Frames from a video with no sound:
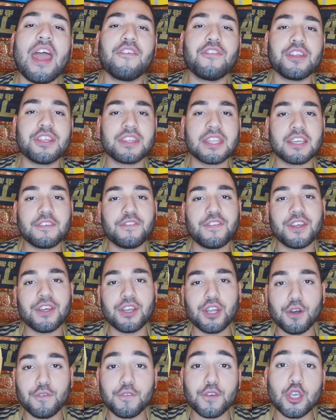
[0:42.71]
everything
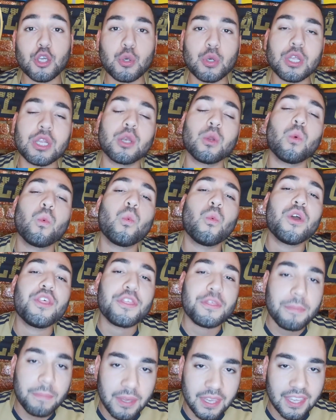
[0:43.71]
Philadelphia Union
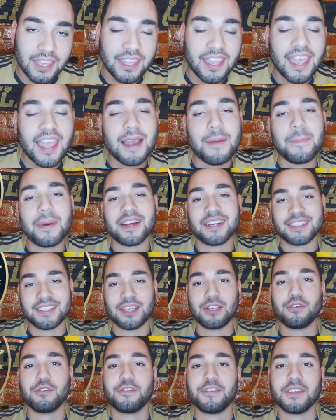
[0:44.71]
with me, El
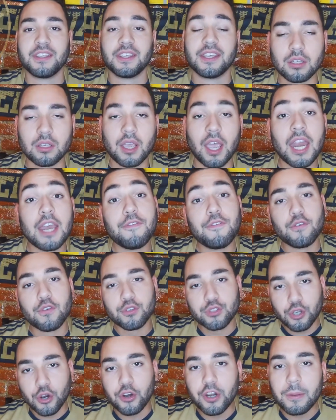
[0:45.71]
Parcero Philly. And if you're
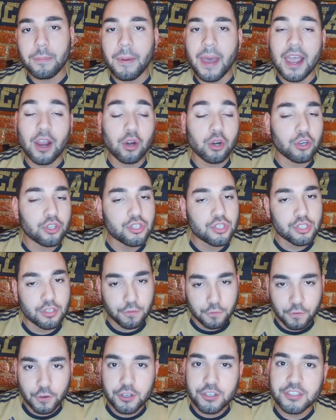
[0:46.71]
returning back or this is
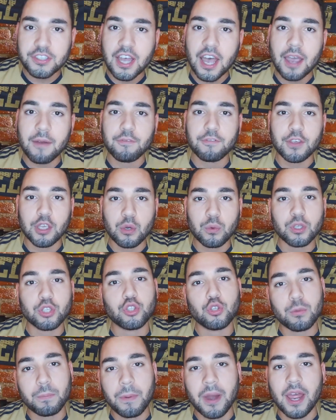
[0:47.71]
your first time viewing
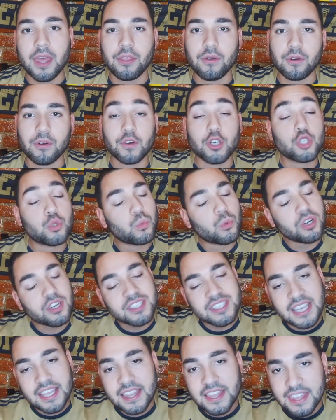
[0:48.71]
Doop by the River, I just want to
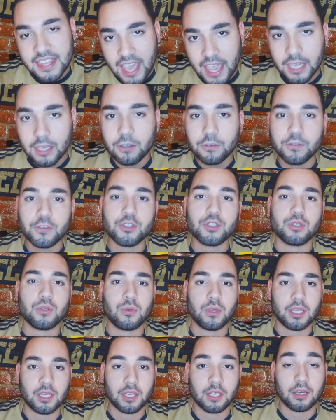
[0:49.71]
say thank you for
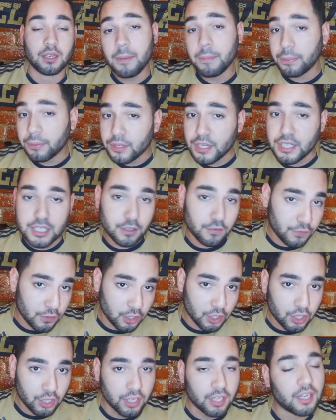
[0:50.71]
tuning in. And please, if
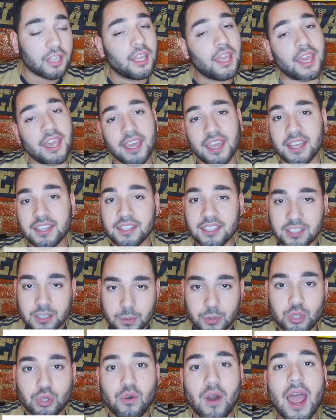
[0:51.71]
you could, hit the
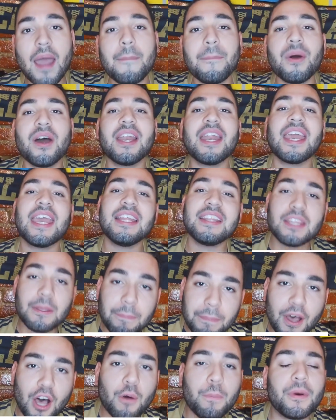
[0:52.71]
subscribe button, hit
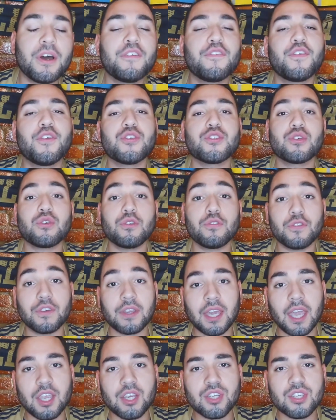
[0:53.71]
the bell button for those
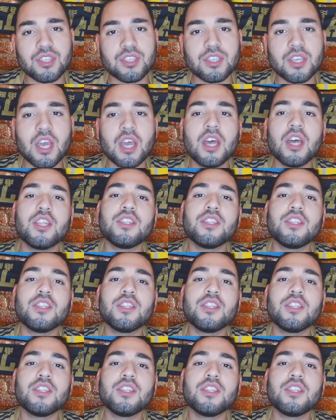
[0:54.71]
notifications